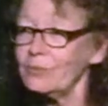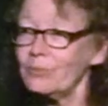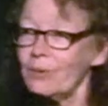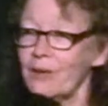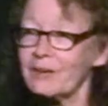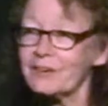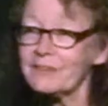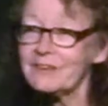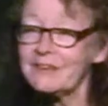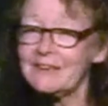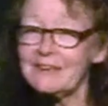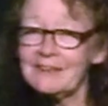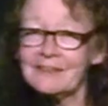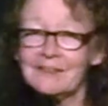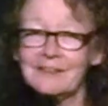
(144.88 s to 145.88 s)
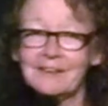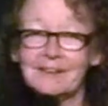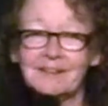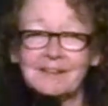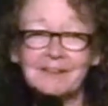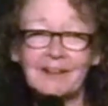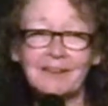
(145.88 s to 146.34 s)
watery
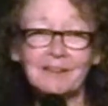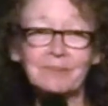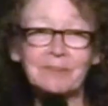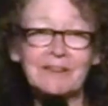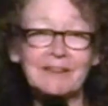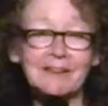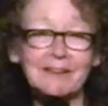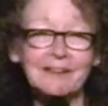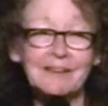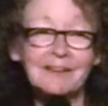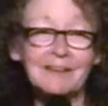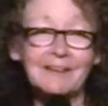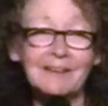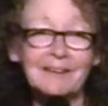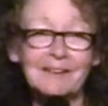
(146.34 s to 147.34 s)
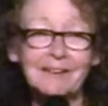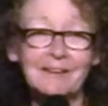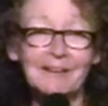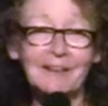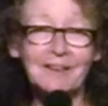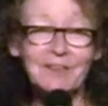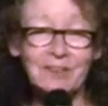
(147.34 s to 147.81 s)
diarrhea.
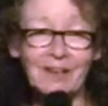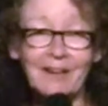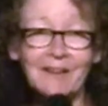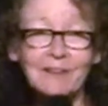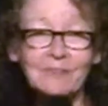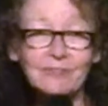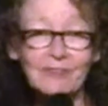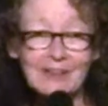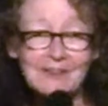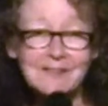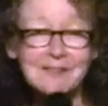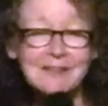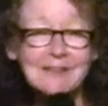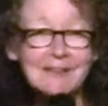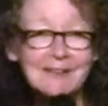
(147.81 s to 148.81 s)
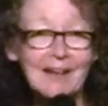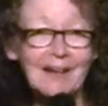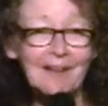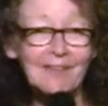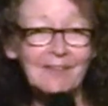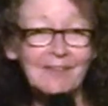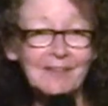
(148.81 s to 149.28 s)
A child facing
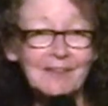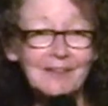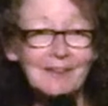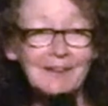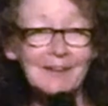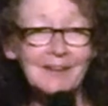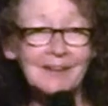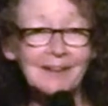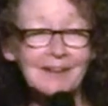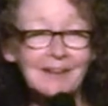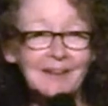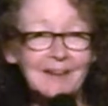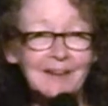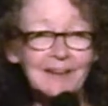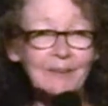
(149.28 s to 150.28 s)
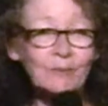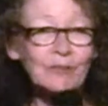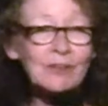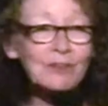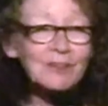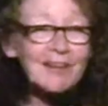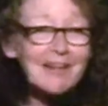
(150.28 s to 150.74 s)
death. If
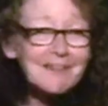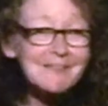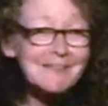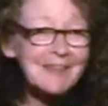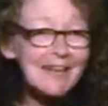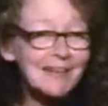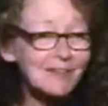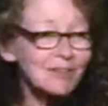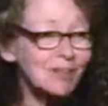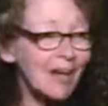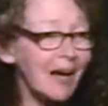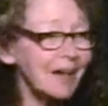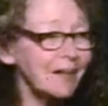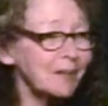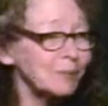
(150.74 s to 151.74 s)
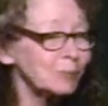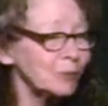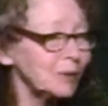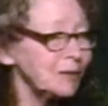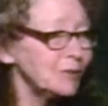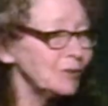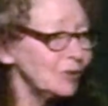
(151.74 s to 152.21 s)
we could ask that child,
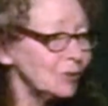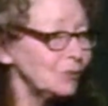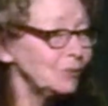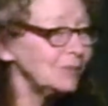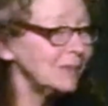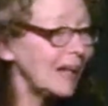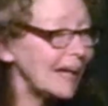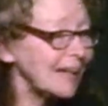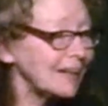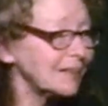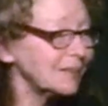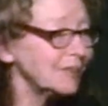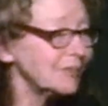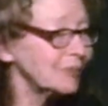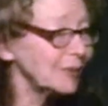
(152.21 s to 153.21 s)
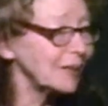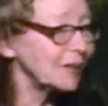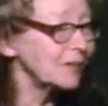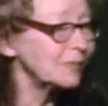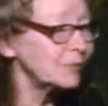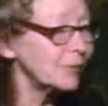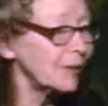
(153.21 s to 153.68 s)
would you like a
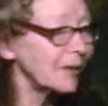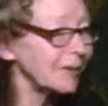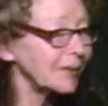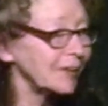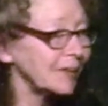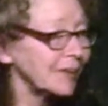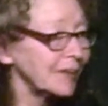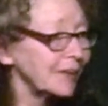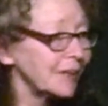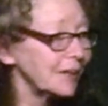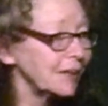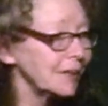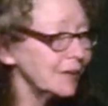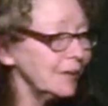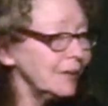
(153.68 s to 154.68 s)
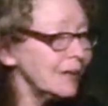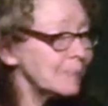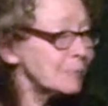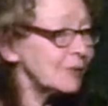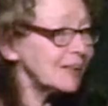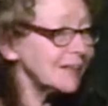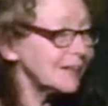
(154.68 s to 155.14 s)
drink of water? Or
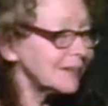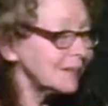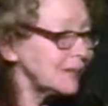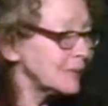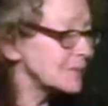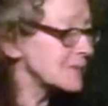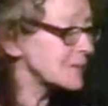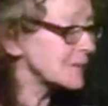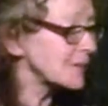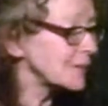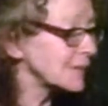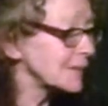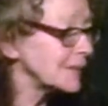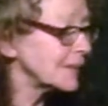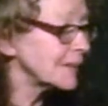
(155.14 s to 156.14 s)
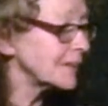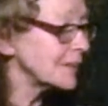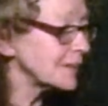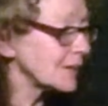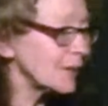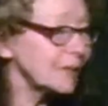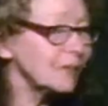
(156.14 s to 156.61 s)
bring it closer.
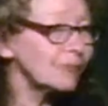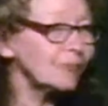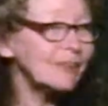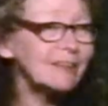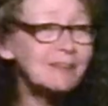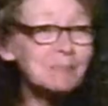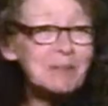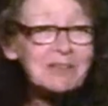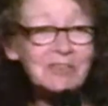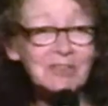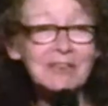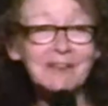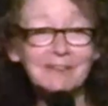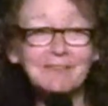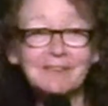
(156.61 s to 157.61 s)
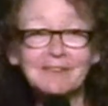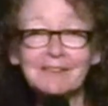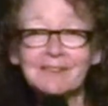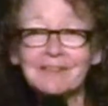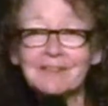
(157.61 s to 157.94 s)
Go to Flint, Michigan.